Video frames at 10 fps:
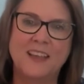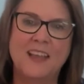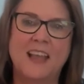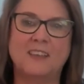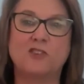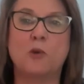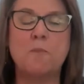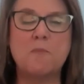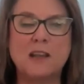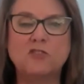And so
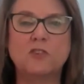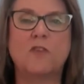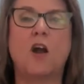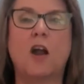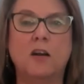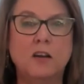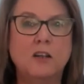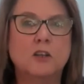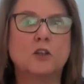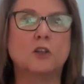much of our
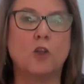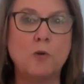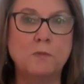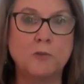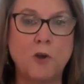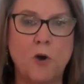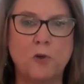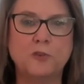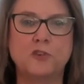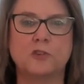global
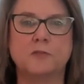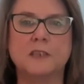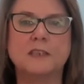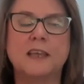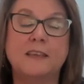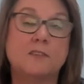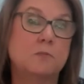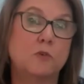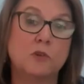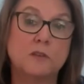culture relates
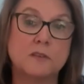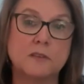more to the